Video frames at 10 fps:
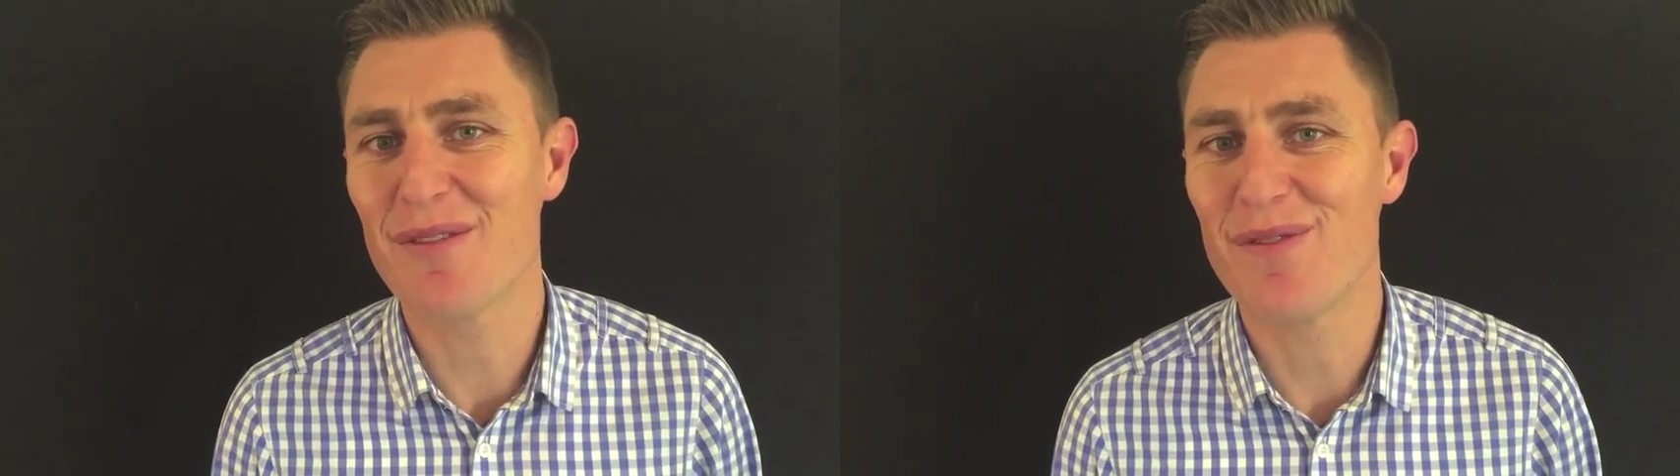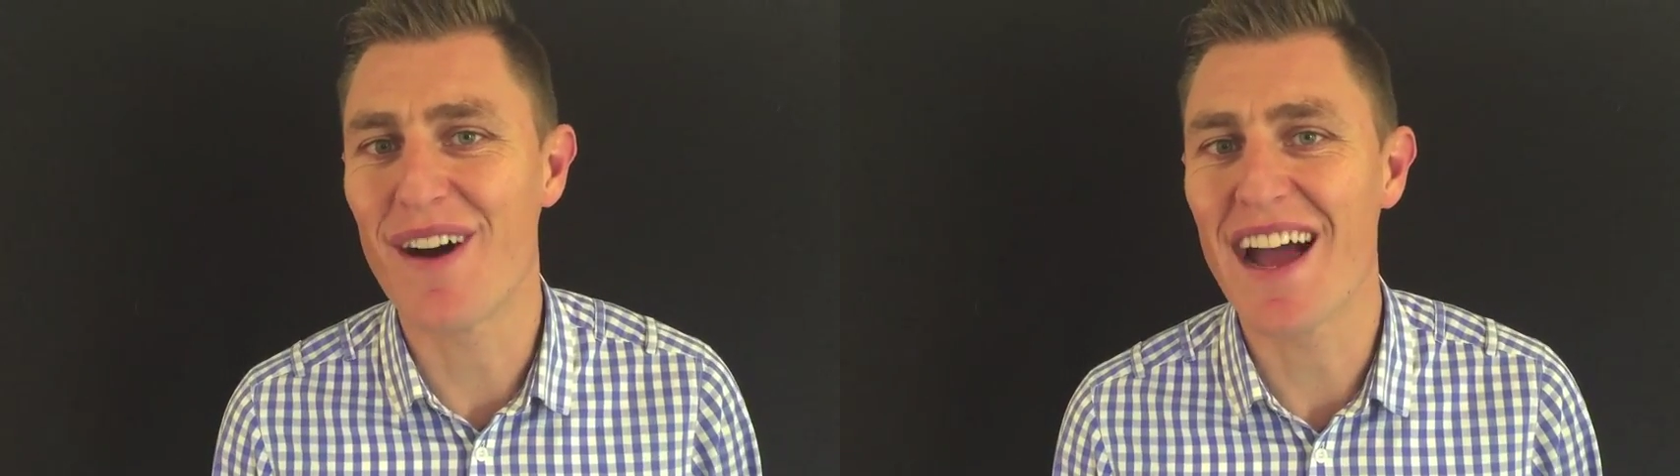
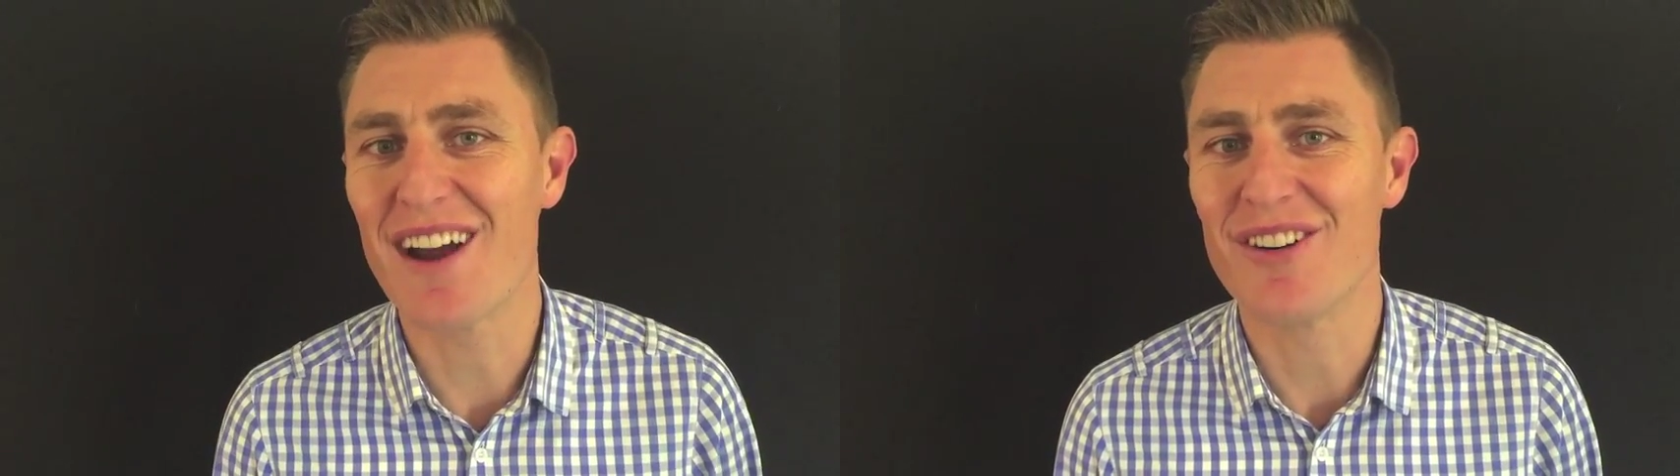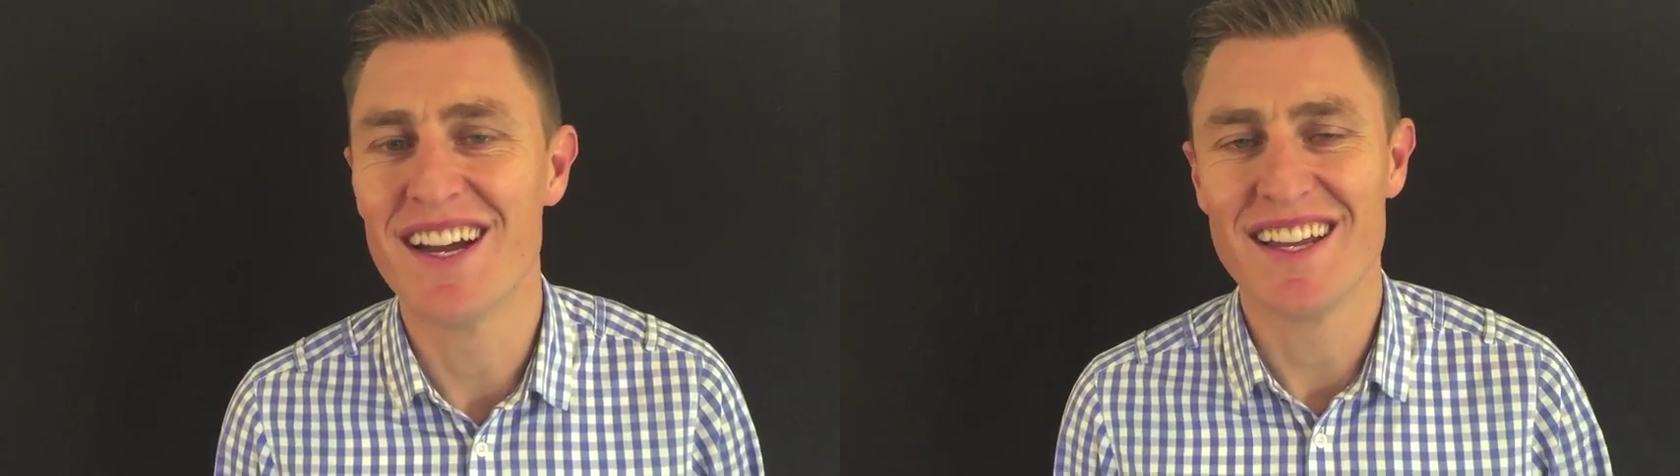
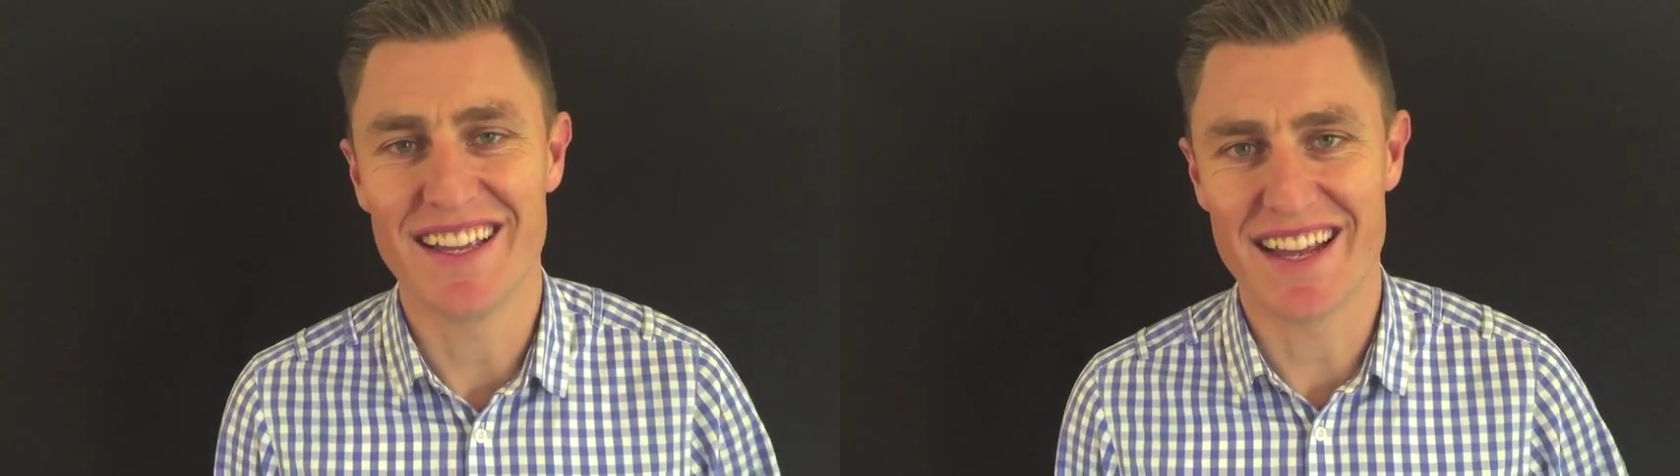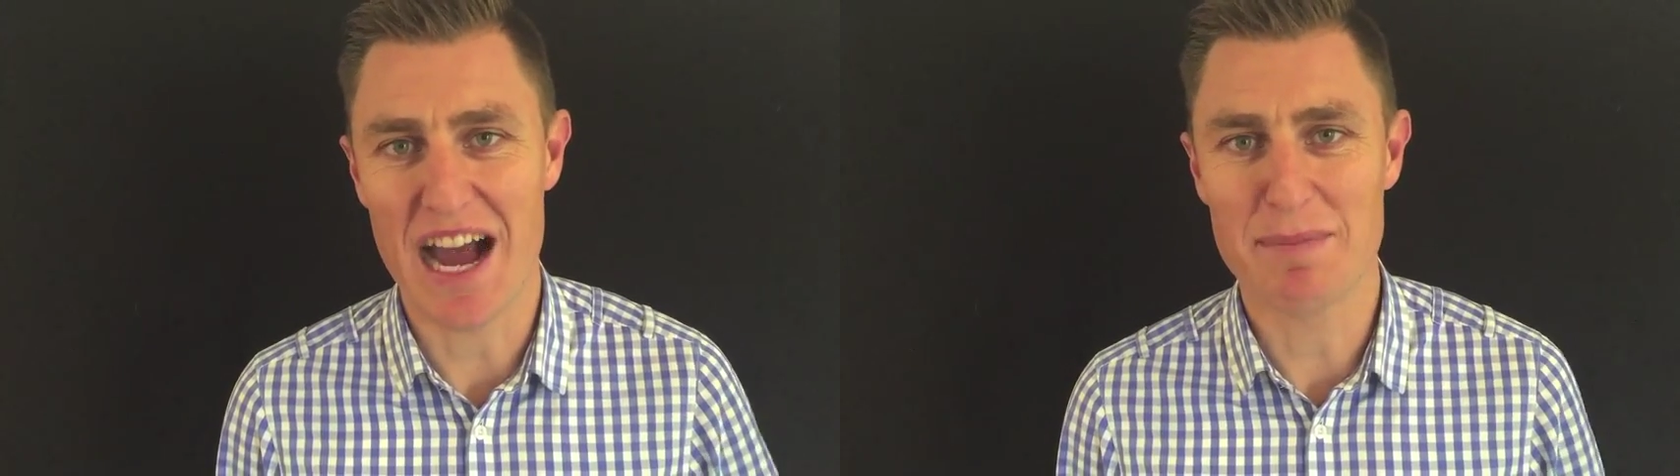fail,
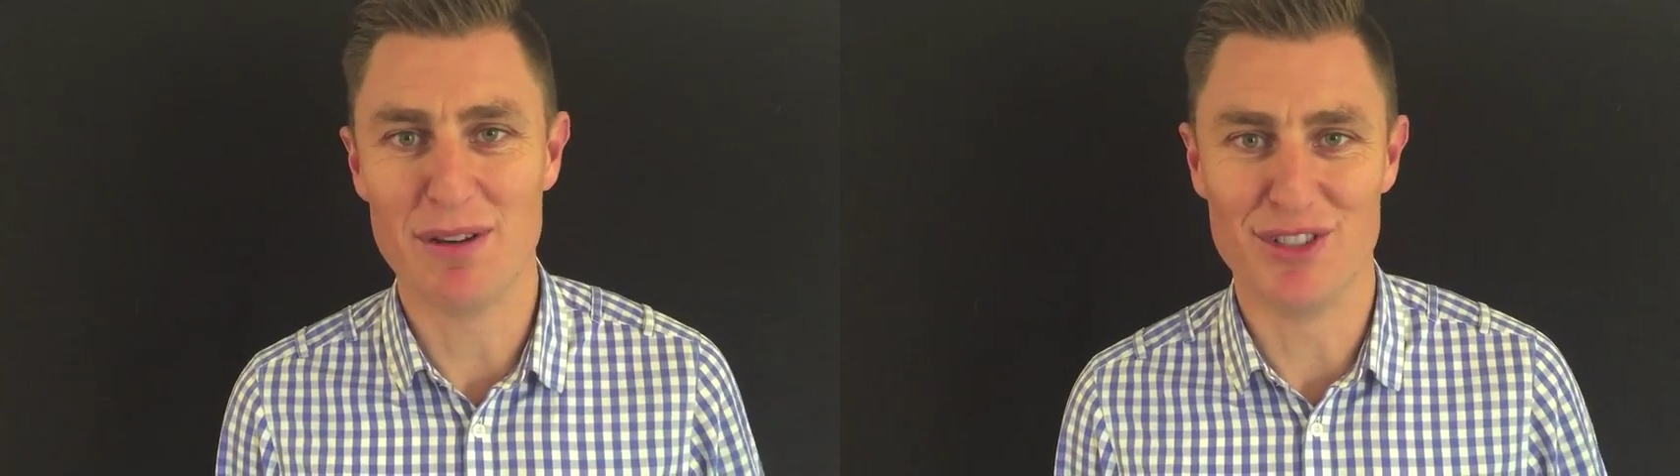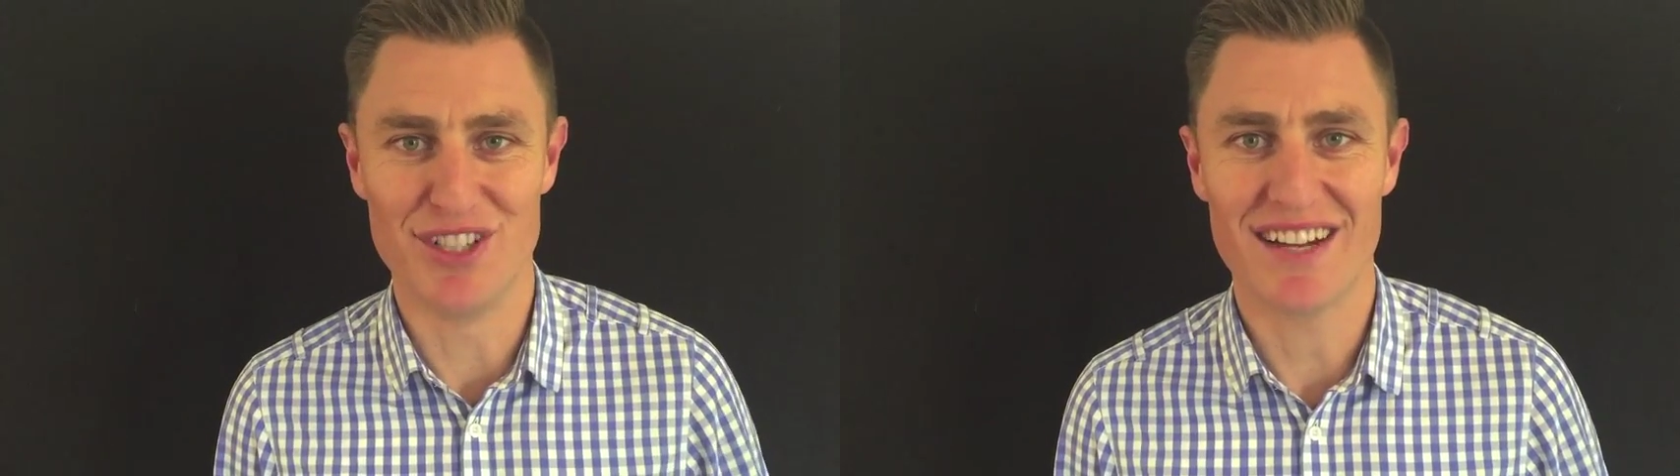you can't be
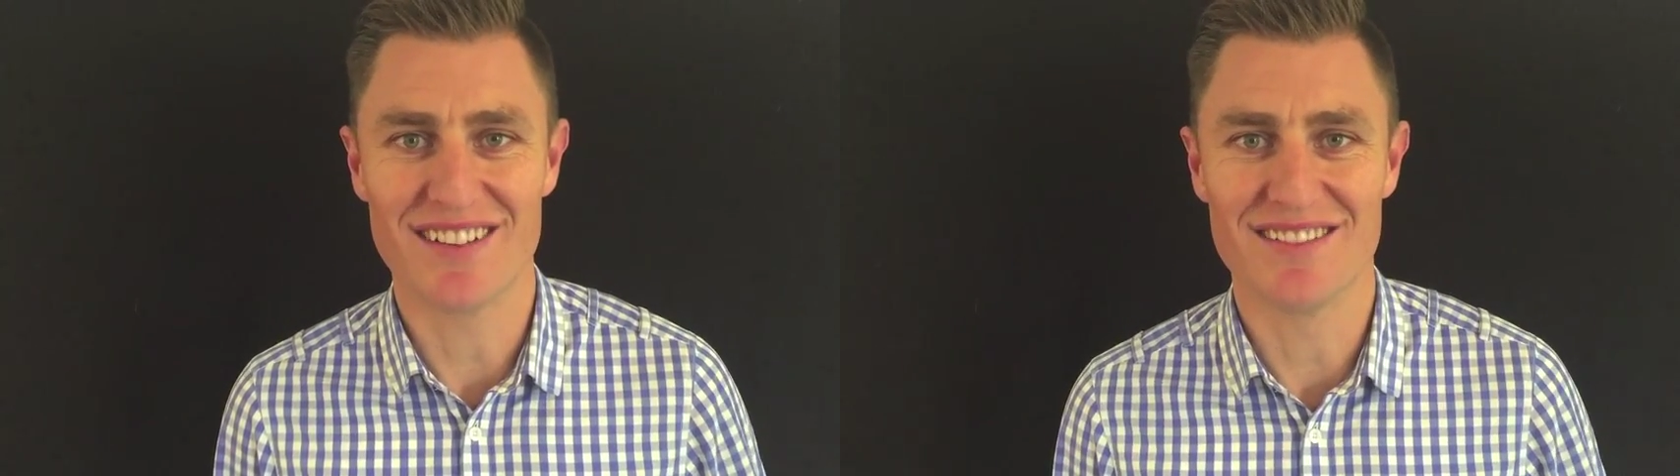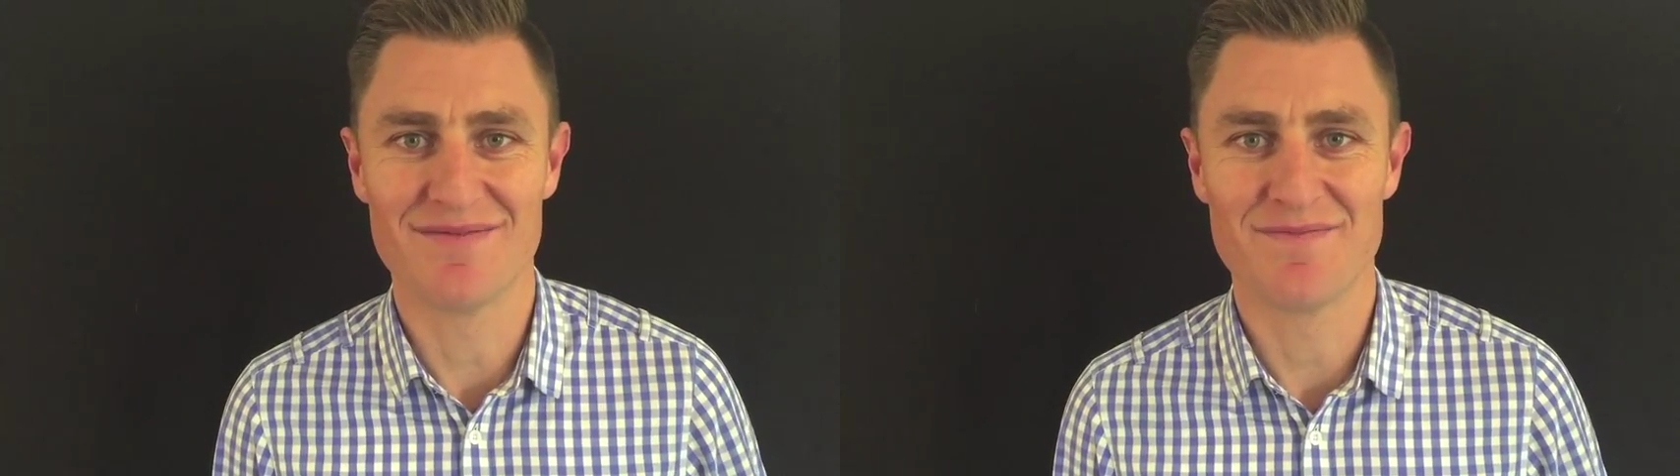
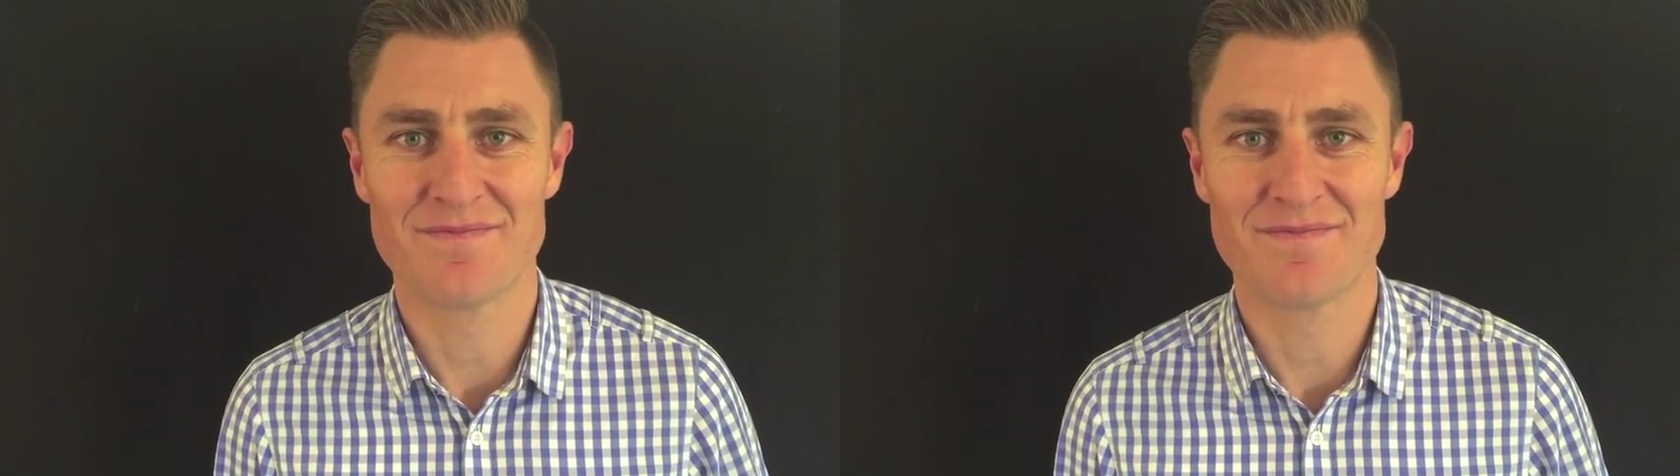rejected.